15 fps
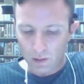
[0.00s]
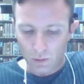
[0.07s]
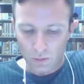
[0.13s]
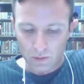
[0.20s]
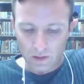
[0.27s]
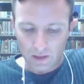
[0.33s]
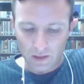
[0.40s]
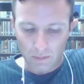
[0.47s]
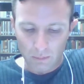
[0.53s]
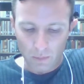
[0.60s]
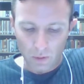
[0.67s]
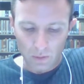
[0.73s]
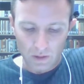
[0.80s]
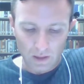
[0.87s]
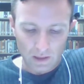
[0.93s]
used in
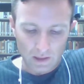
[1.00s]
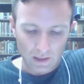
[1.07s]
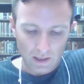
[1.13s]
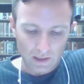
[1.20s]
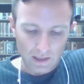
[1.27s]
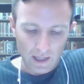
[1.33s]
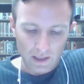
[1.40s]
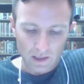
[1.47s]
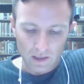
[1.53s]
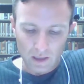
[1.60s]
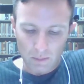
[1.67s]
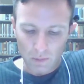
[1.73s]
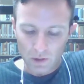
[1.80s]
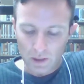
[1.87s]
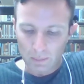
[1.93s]
the data
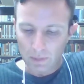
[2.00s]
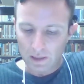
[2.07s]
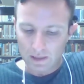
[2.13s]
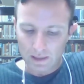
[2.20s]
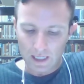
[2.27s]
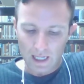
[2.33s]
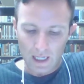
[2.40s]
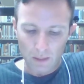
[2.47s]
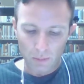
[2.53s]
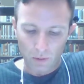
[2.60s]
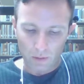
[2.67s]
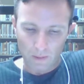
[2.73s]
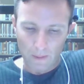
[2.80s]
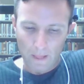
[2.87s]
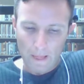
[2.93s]
demultiplex
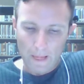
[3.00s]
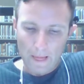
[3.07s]
table.